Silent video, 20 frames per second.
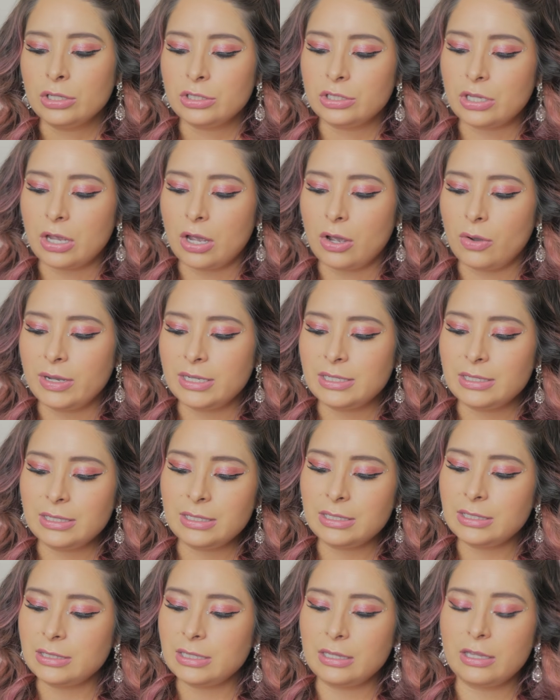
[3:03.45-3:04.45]
So it's
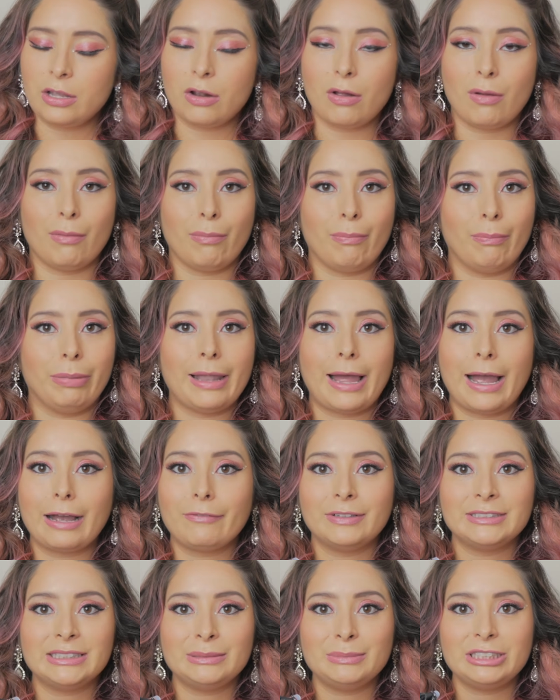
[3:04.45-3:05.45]
just a little
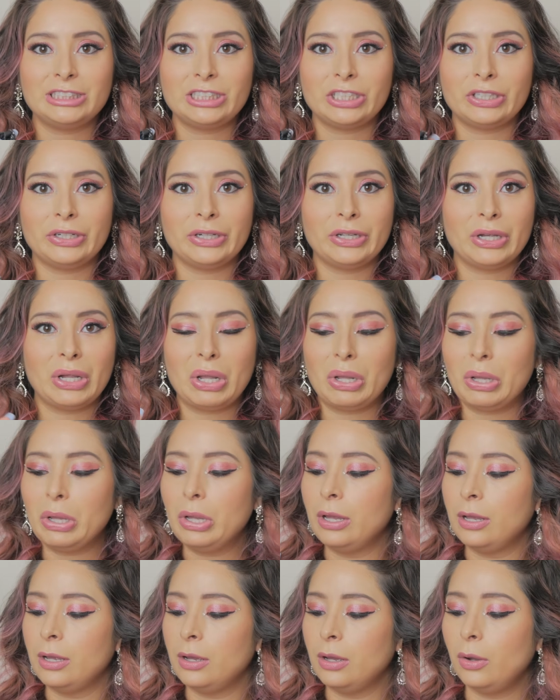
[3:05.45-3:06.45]
black fuzzy material.
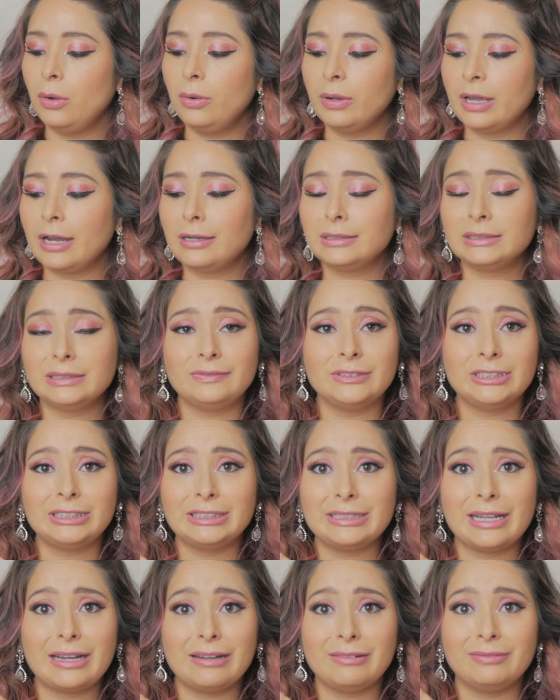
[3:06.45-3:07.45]
Who cares if
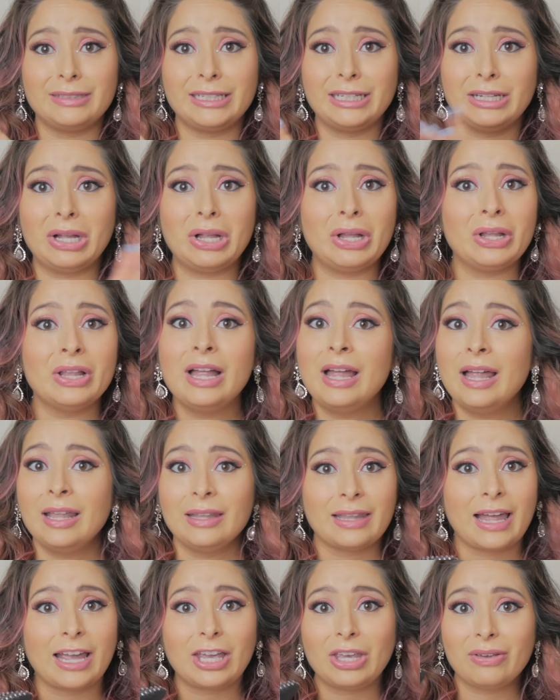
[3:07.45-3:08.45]
it's not real?
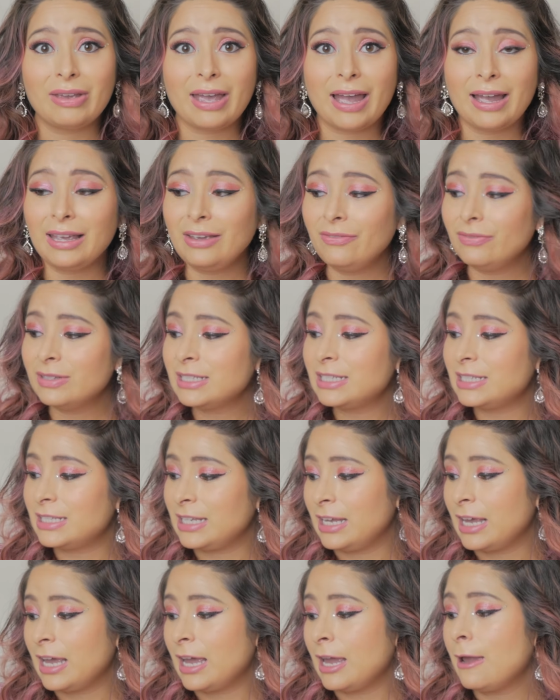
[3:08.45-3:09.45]
Like, you can't even
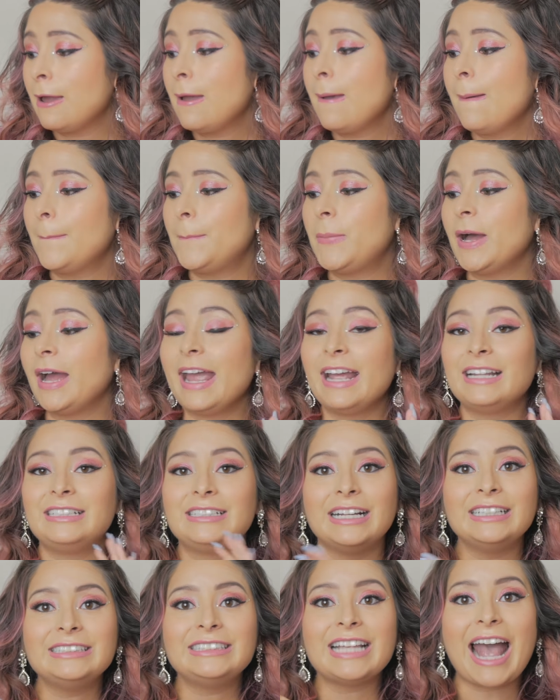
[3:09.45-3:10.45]
see it, but it
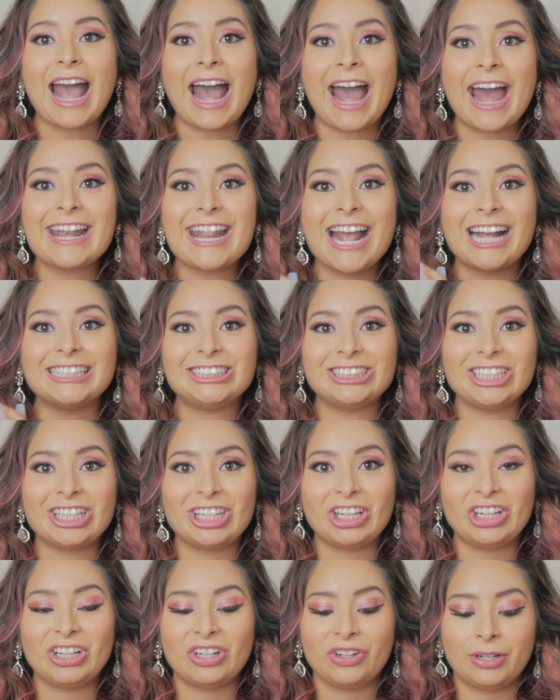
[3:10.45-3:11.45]
does add that
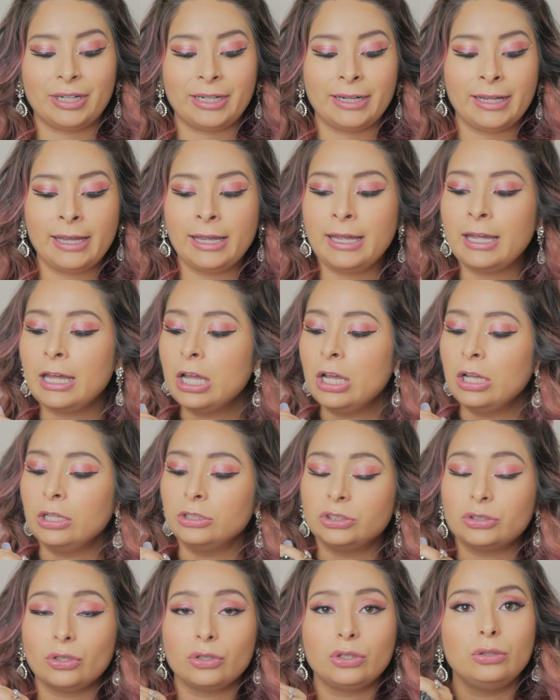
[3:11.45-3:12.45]
security.
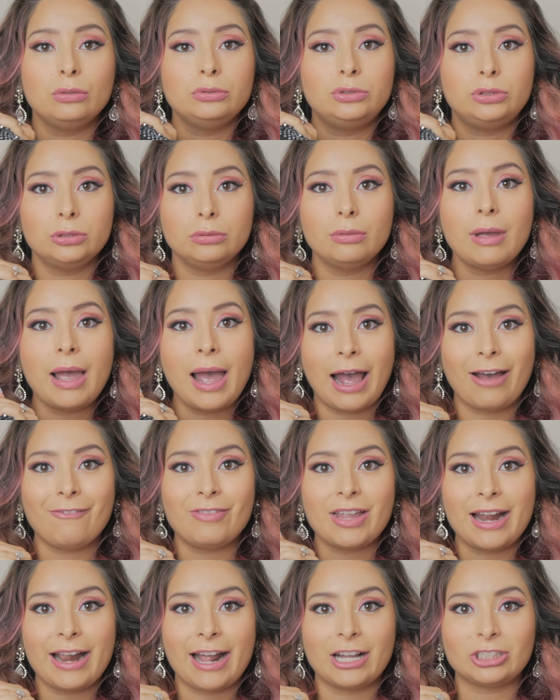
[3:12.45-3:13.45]
So you do
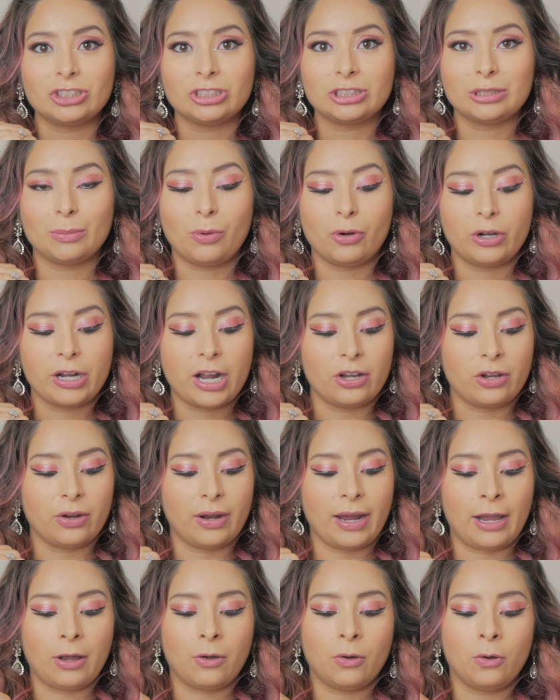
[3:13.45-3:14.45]
have that extra support at
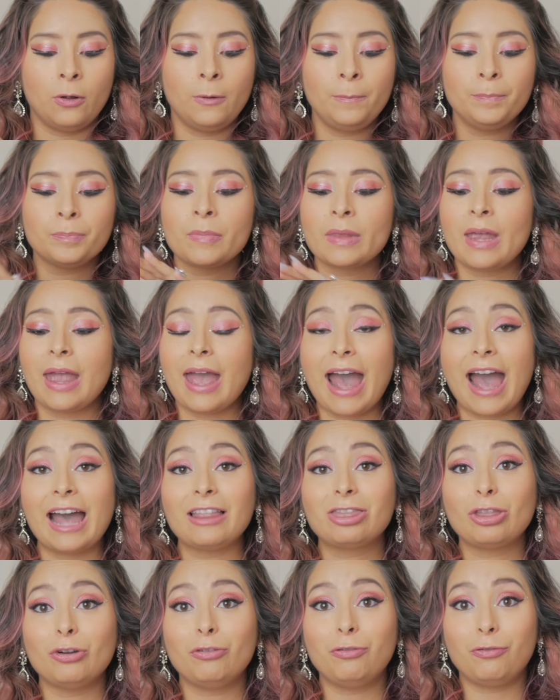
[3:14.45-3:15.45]
your ankle.
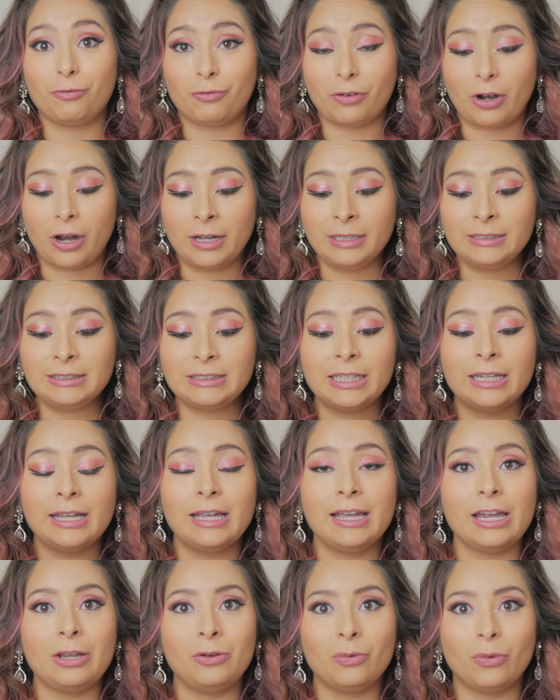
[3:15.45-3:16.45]
At the front,
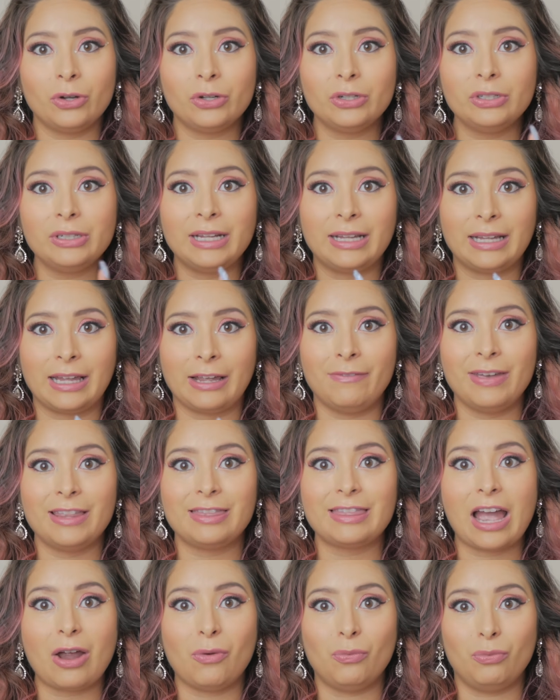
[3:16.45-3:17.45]
in order to give
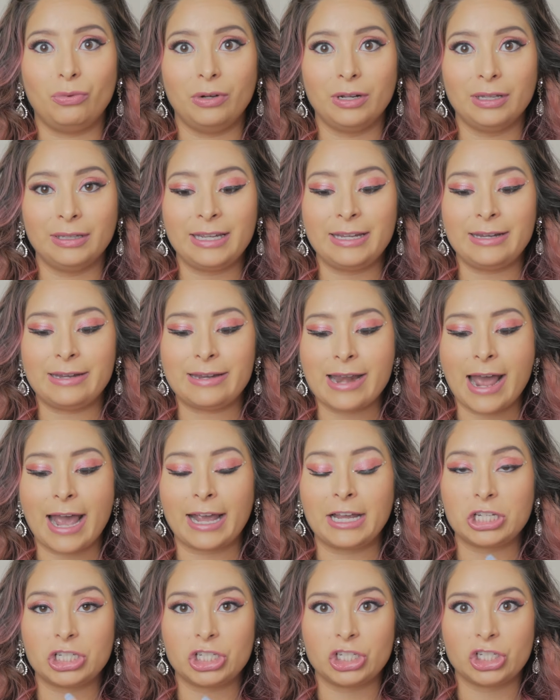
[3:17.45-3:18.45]
it that really
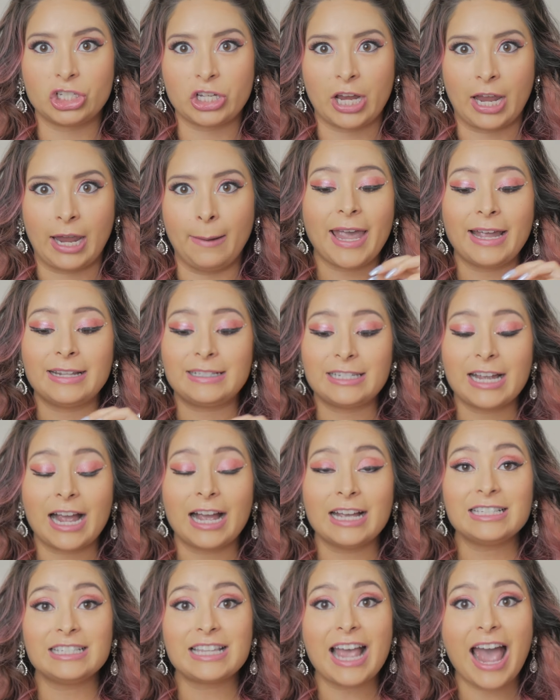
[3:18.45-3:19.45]
nice shape, it
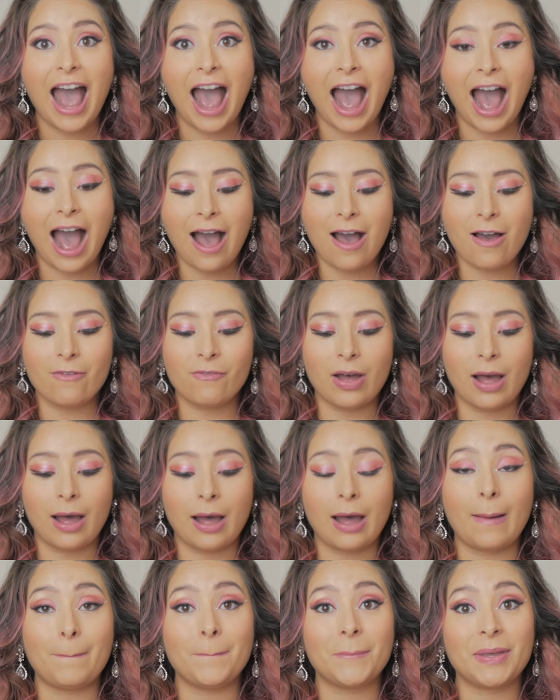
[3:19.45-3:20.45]
does have
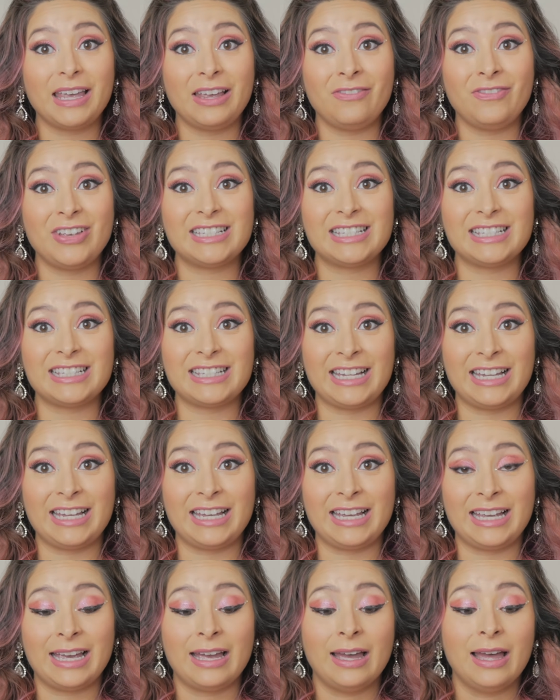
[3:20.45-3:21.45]
a
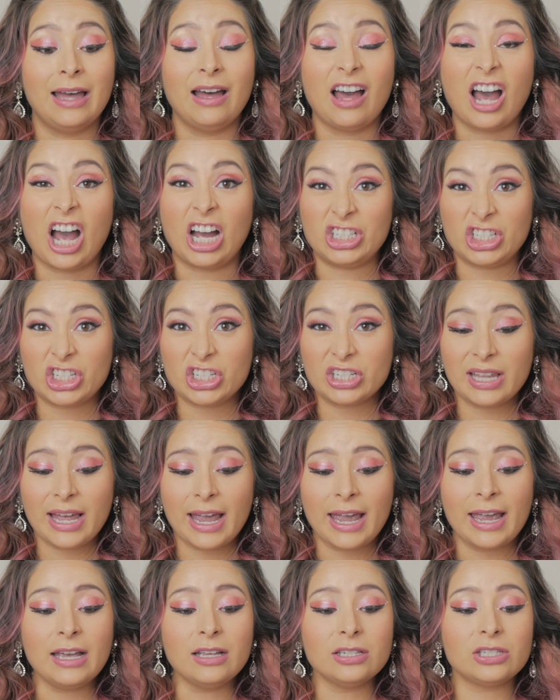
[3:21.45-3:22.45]
PVC
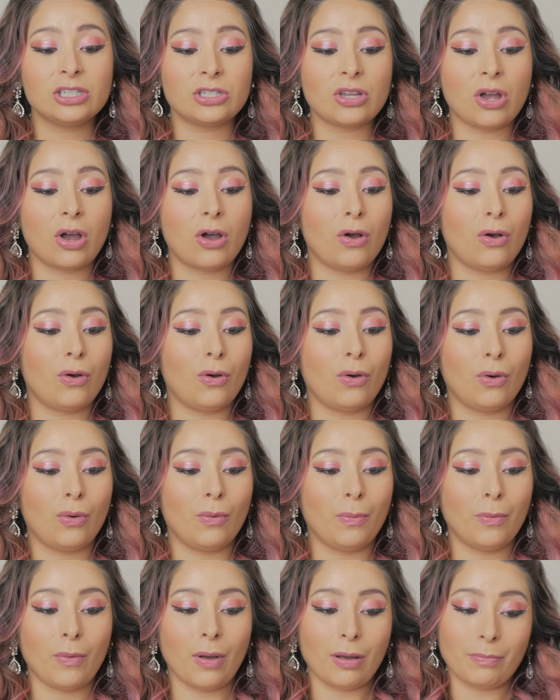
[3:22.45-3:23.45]
underlay.
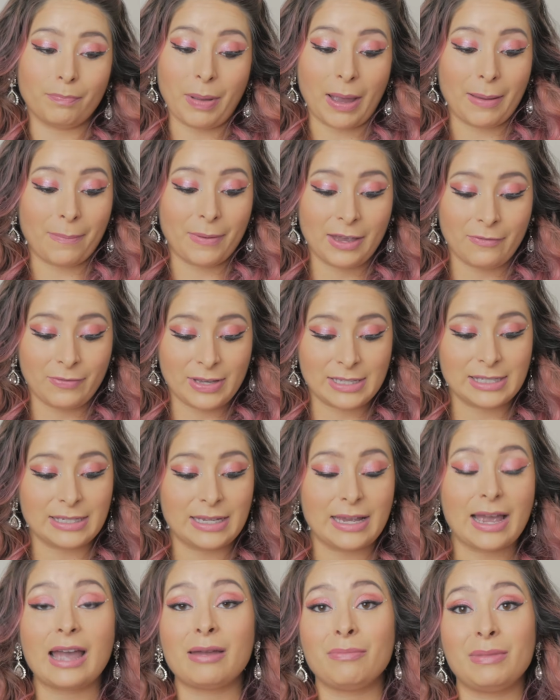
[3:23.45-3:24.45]
So by
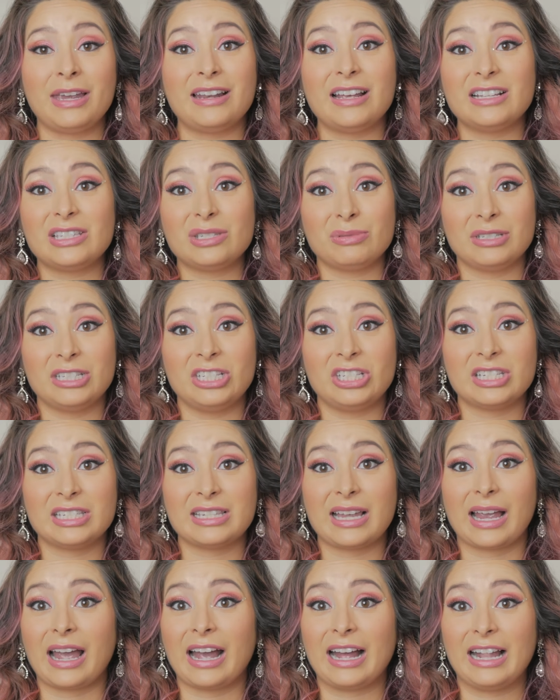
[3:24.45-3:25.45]
PVC, I mean it's really
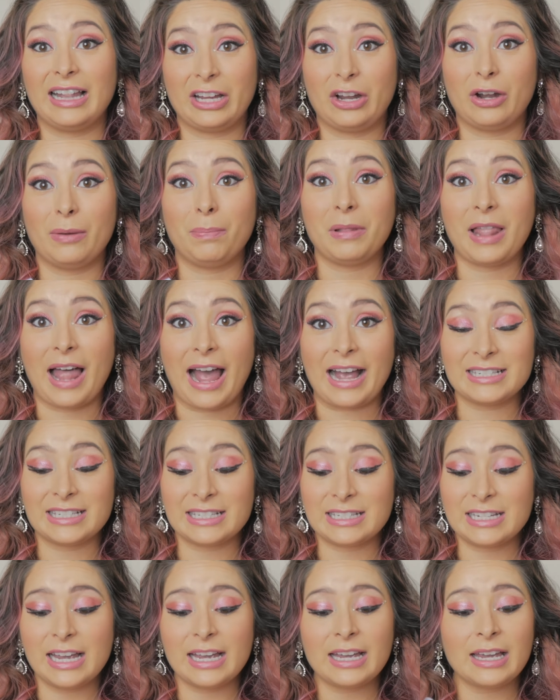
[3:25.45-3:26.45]
just like a clear
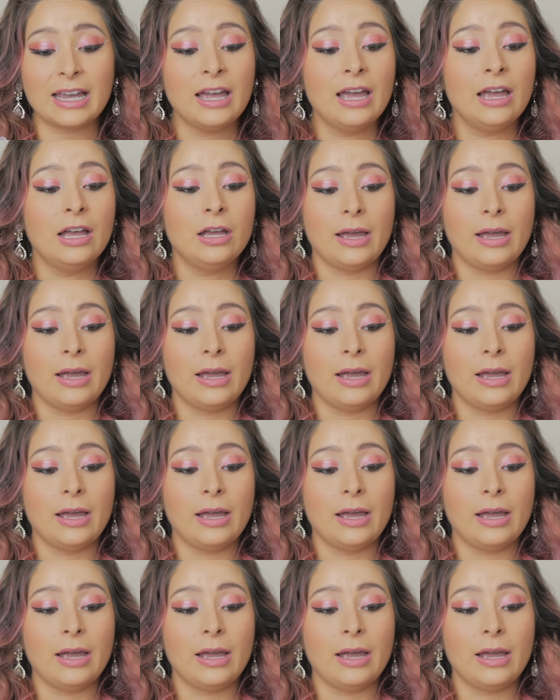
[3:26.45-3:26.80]
plastic.